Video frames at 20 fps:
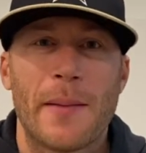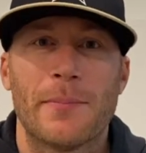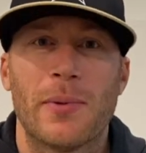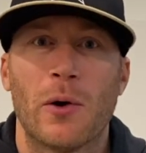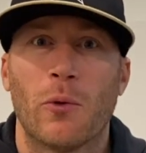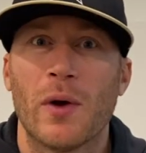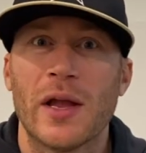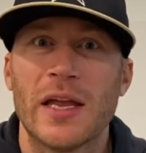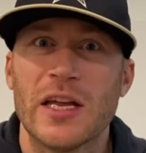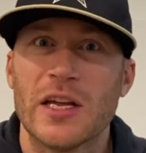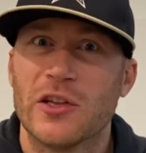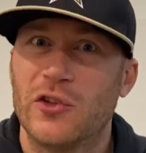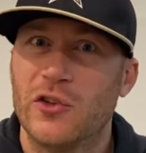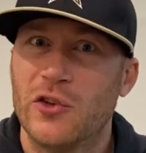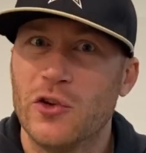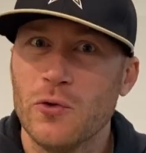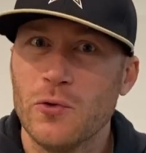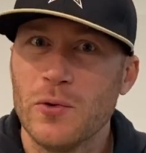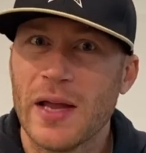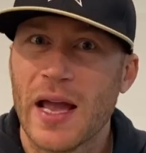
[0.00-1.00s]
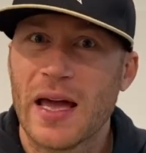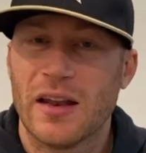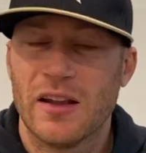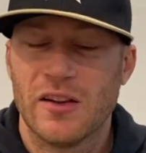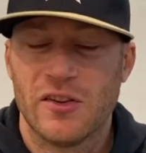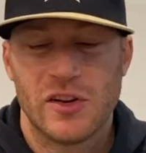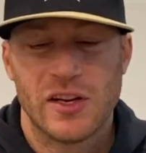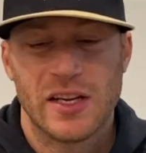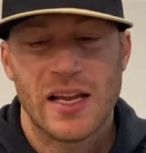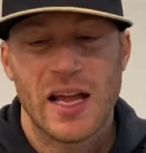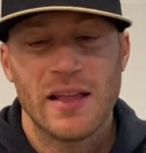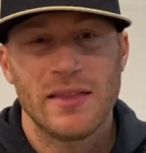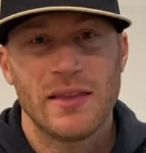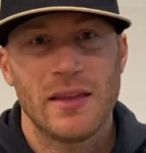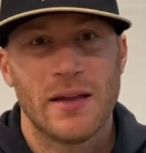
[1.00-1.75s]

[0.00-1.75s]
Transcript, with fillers: But what you do get is you get